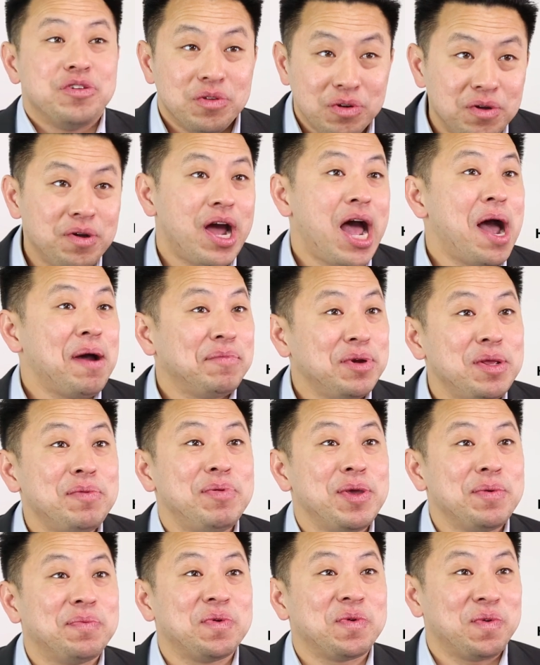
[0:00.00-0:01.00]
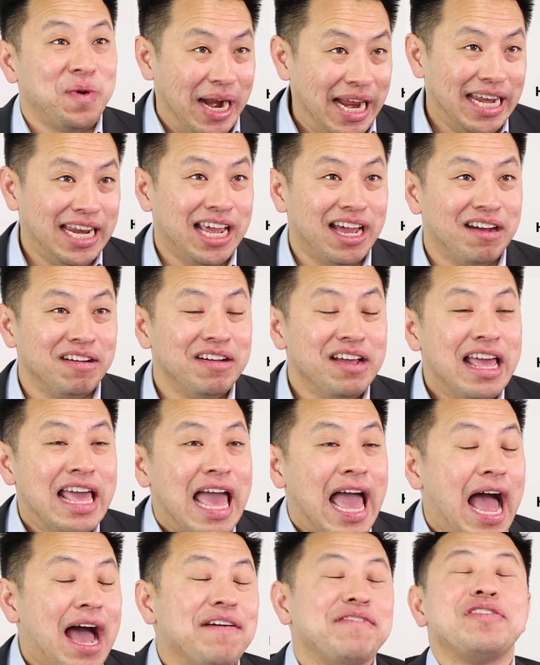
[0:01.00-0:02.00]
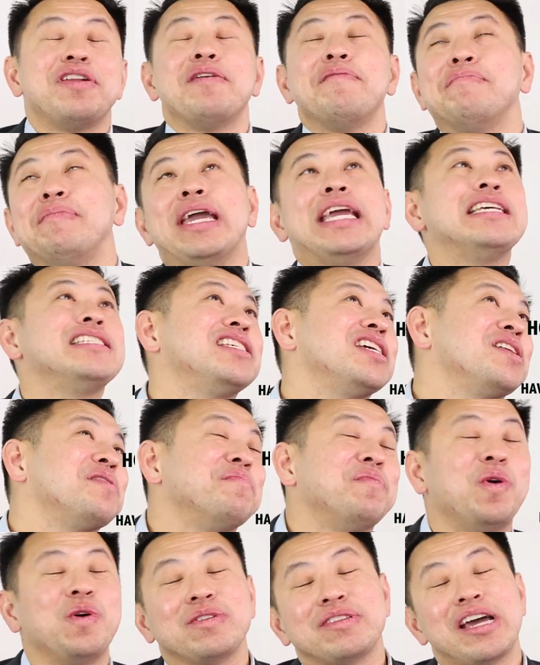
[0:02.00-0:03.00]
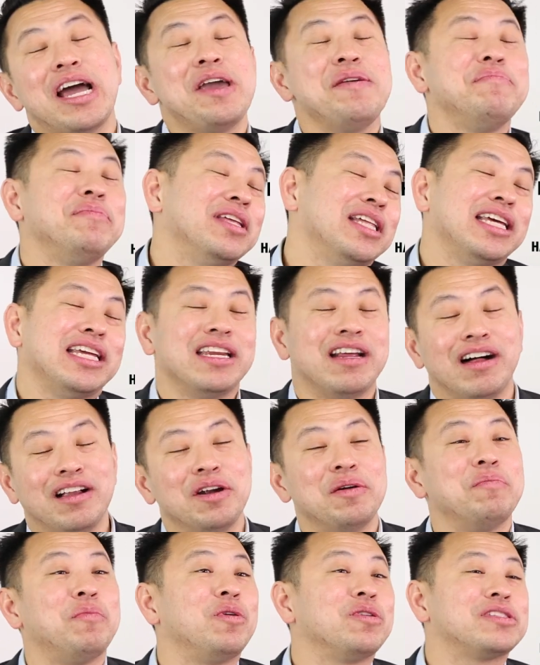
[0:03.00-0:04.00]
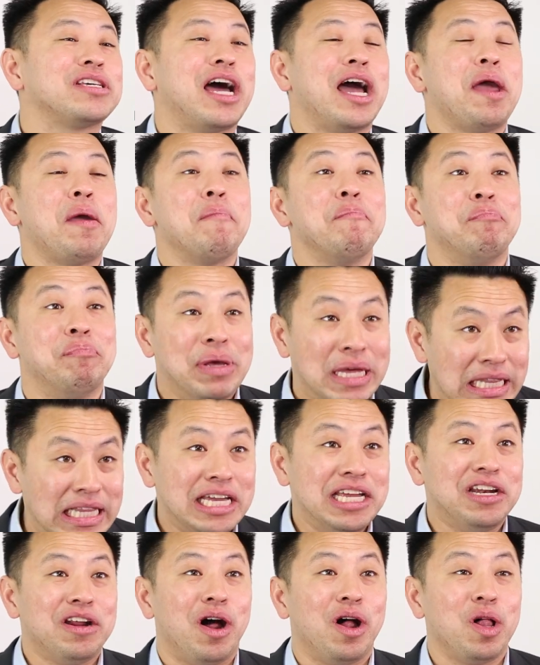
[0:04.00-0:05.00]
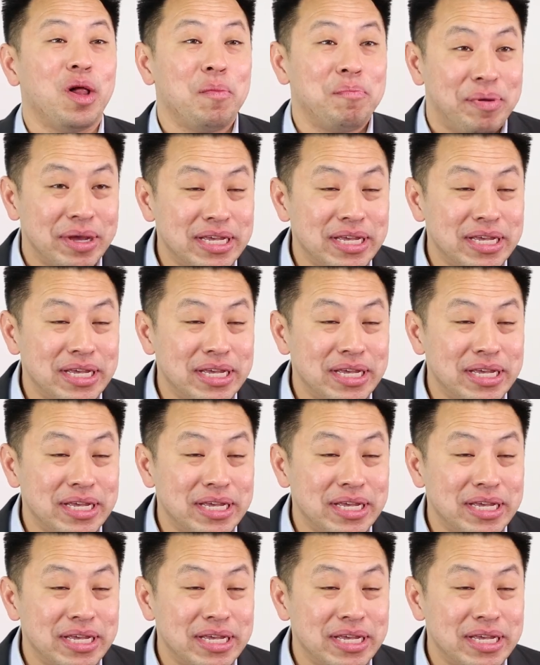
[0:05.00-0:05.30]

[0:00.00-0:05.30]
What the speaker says: do you know how many people right now have an amazing multi-million dollar, multi-billion dollar